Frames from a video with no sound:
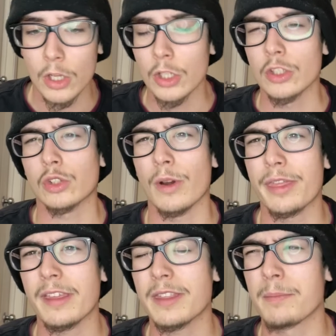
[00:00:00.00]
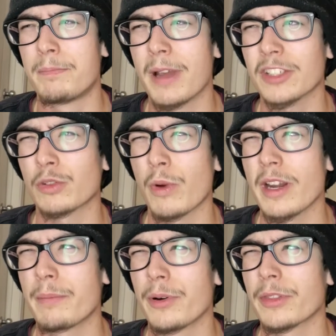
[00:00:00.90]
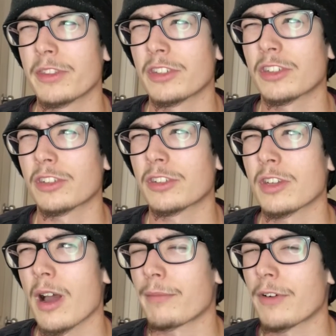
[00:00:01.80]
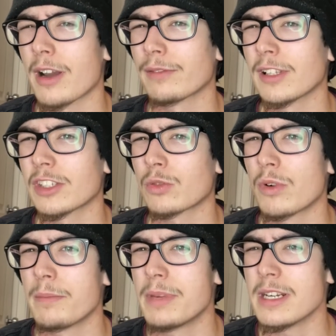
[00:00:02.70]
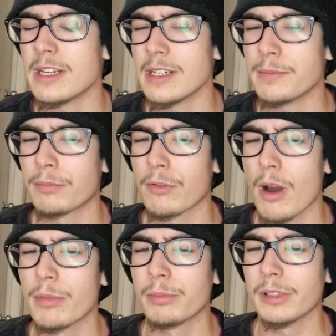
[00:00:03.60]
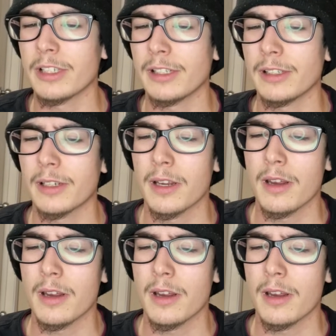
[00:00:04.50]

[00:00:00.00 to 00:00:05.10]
So I think the best way to put this top 5 list would be probably,